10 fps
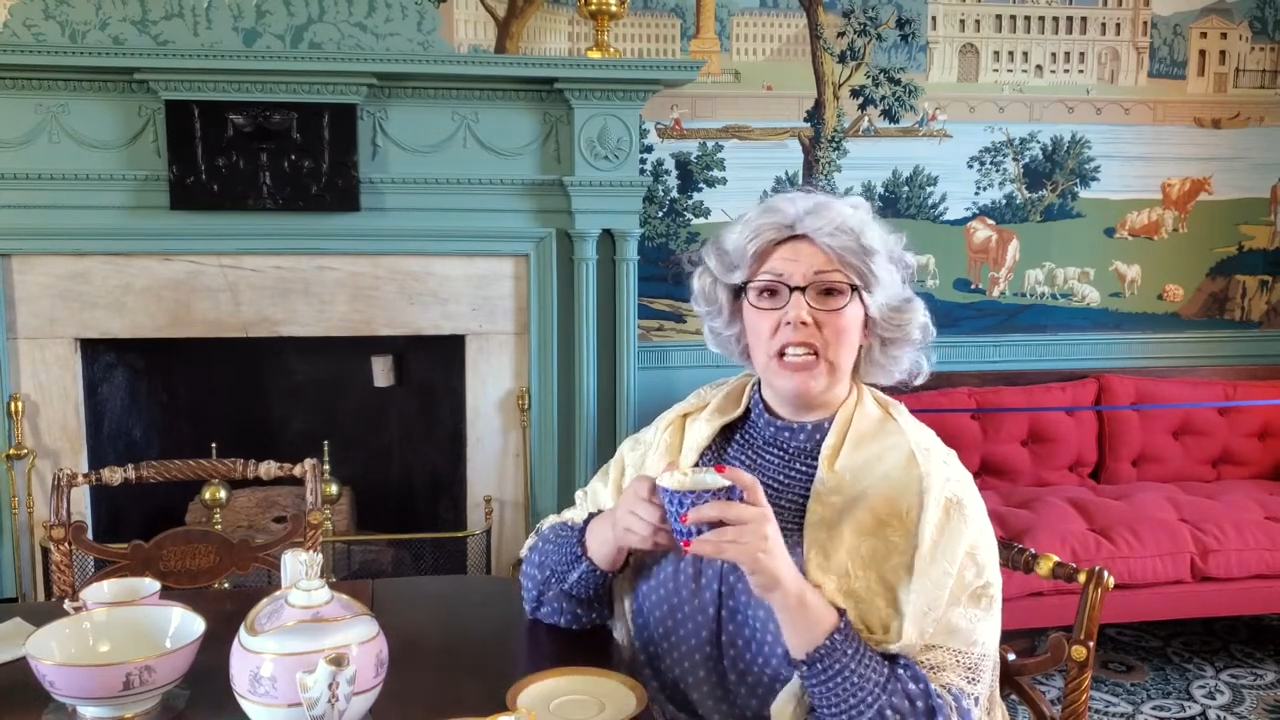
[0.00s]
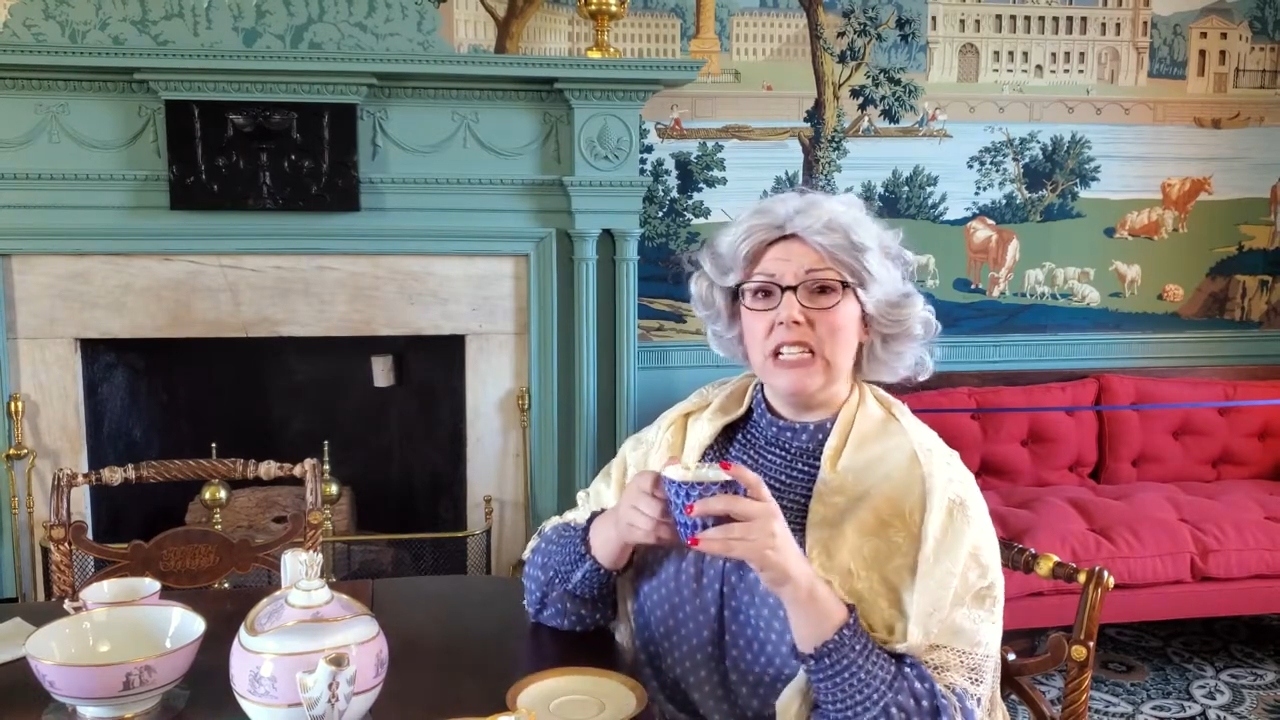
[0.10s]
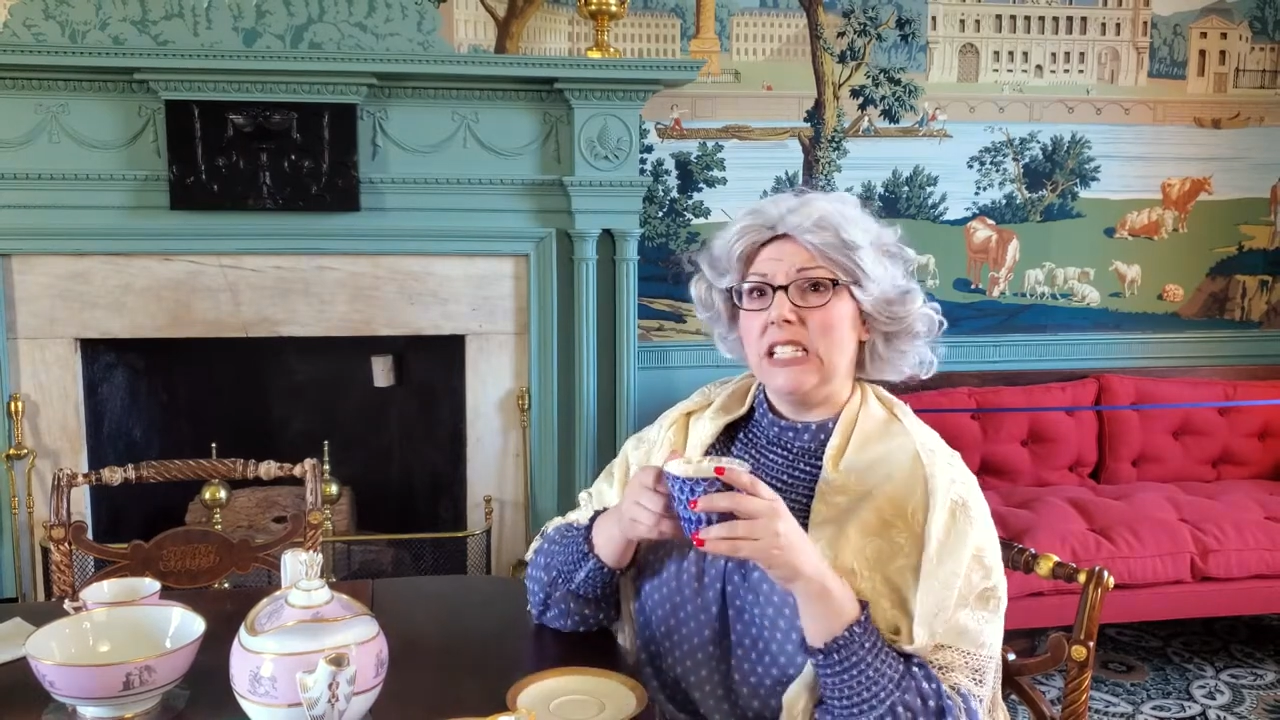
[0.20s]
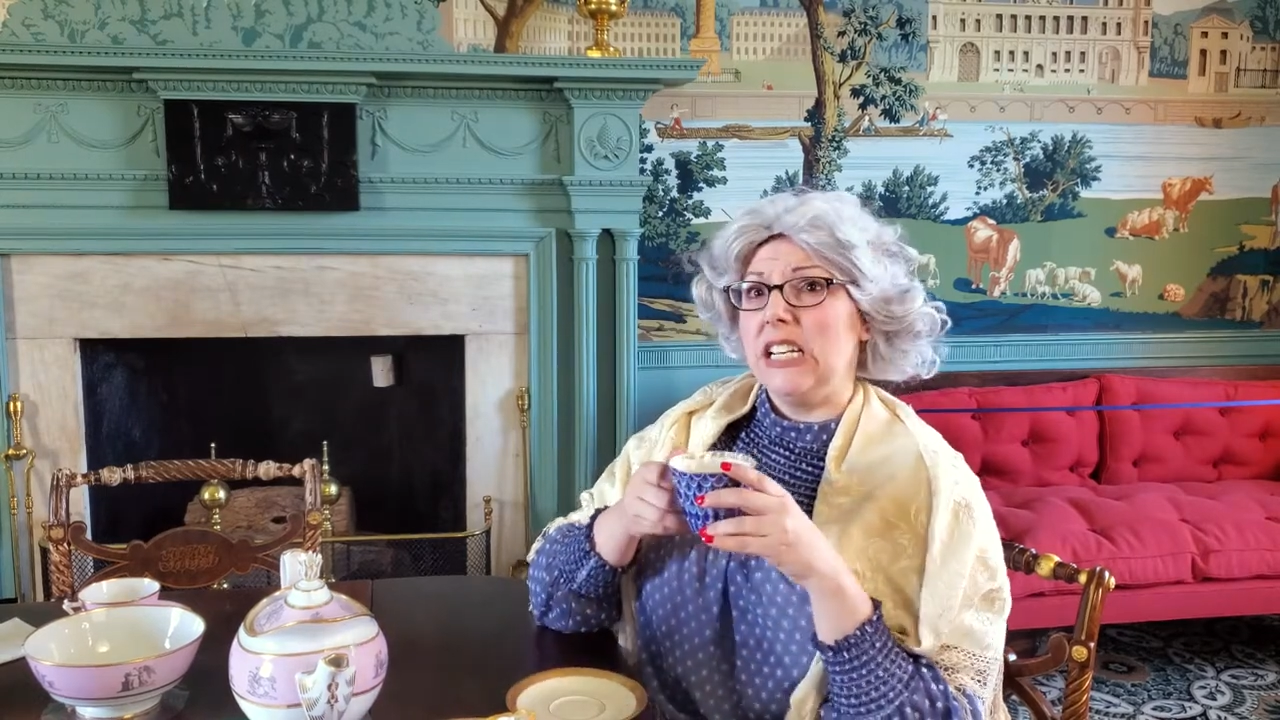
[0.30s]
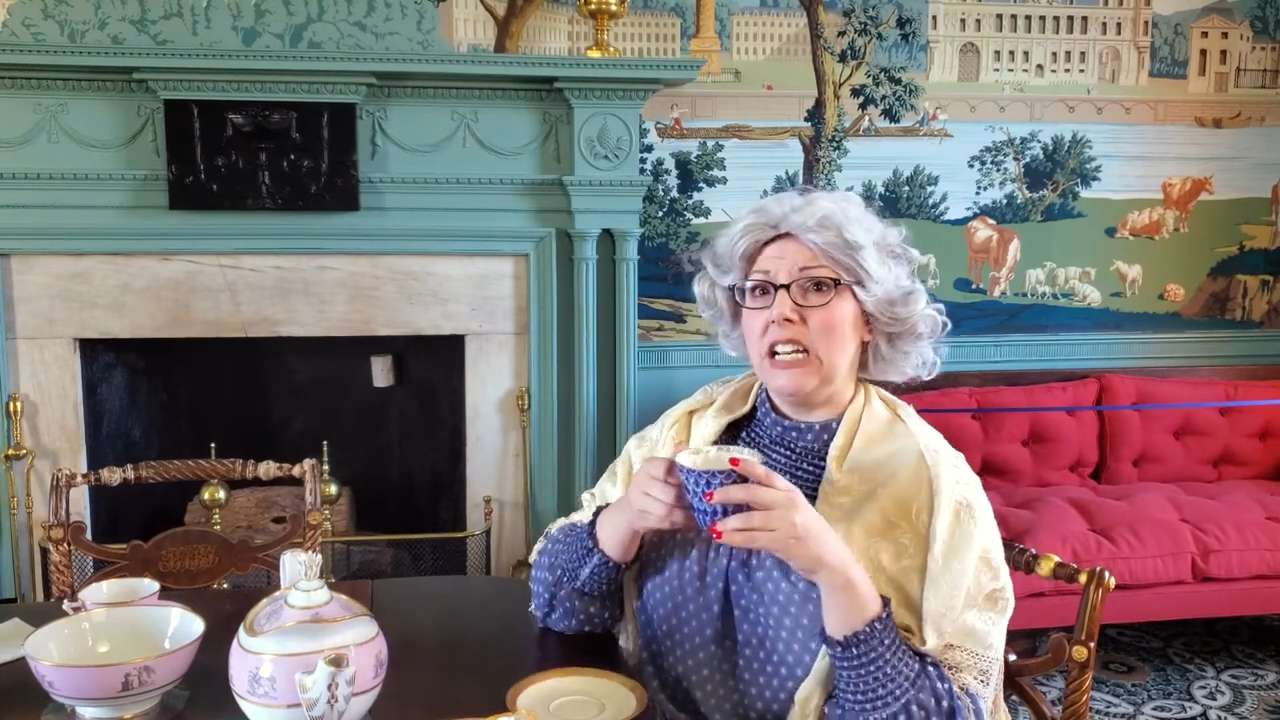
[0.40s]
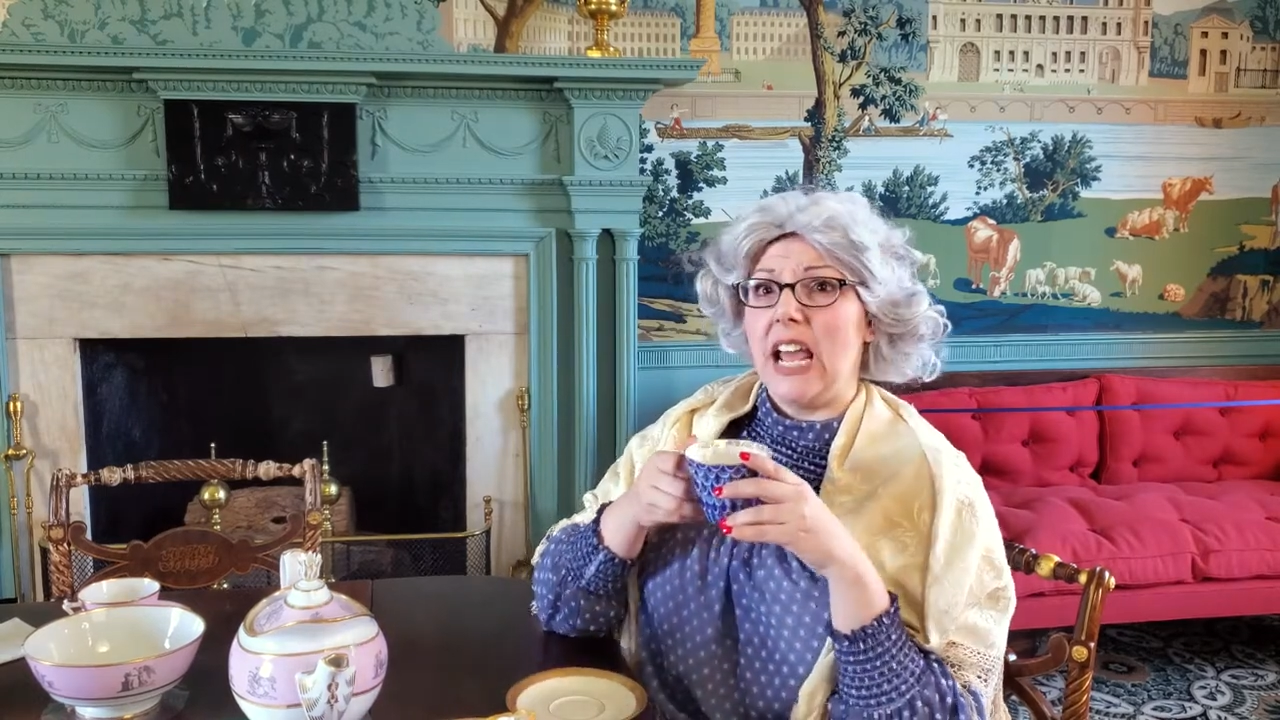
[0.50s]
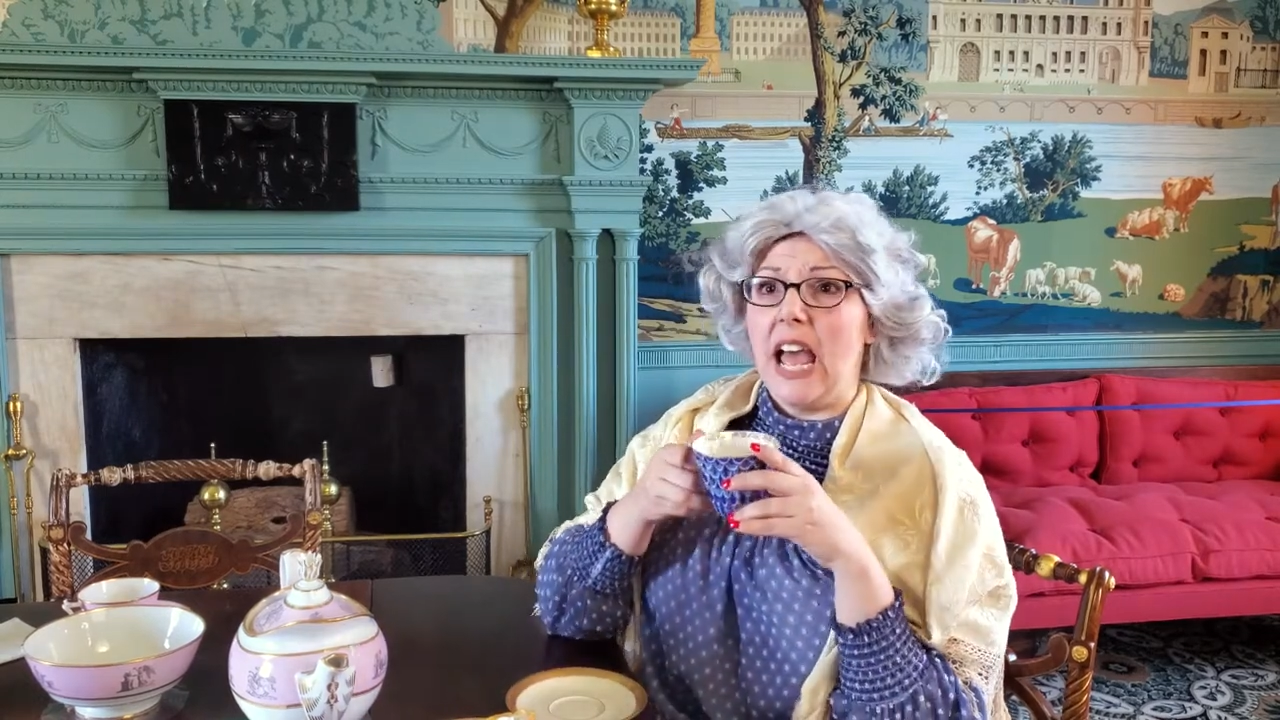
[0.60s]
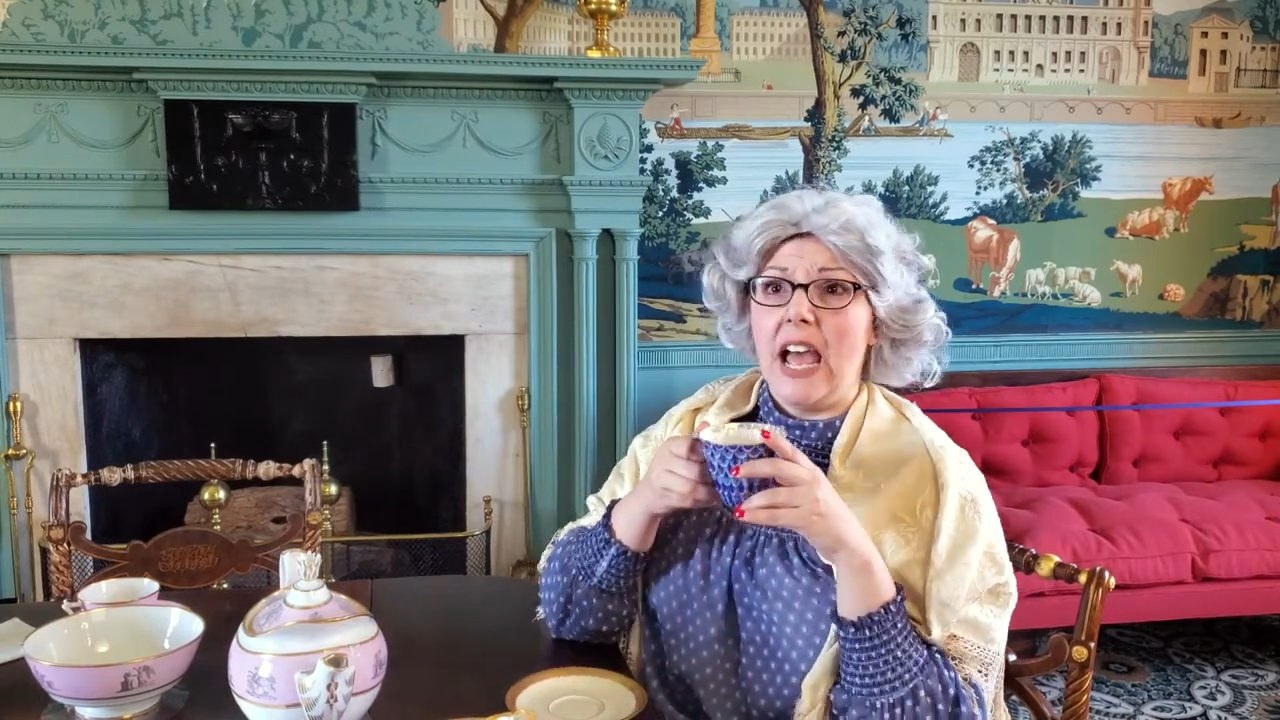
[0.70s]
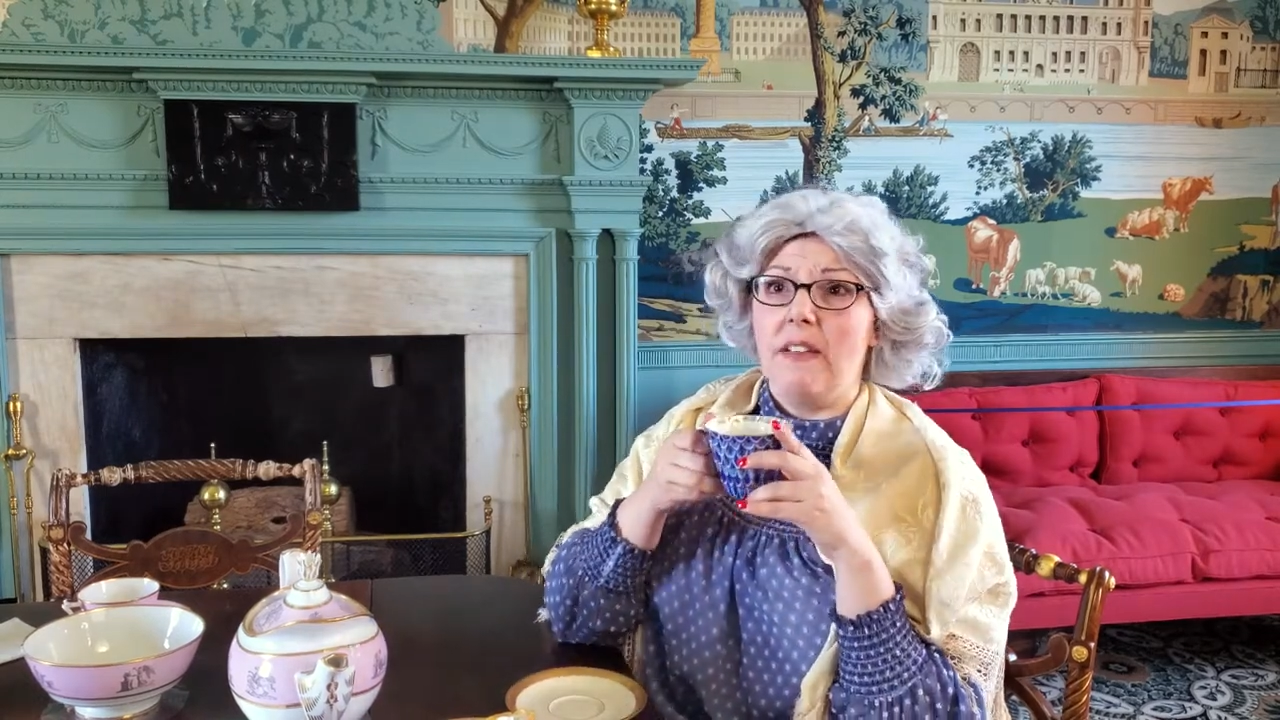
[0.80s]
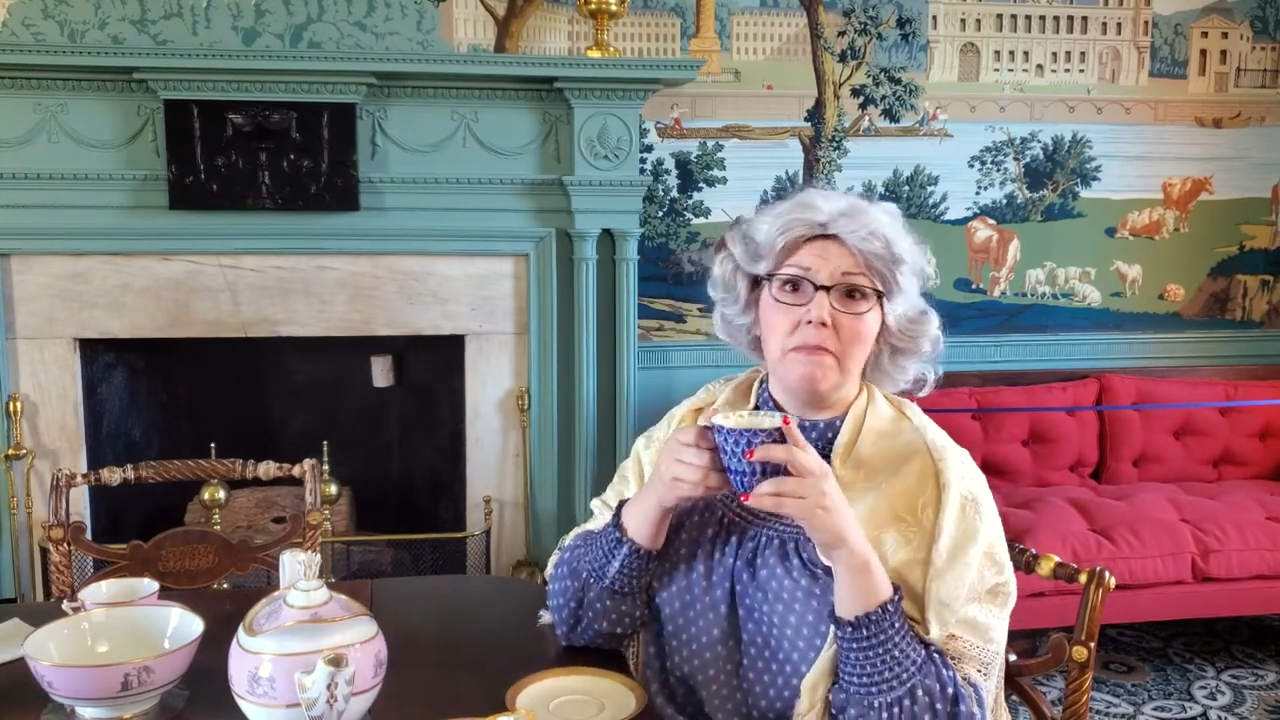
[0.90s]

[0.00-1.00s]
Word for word: he didn't have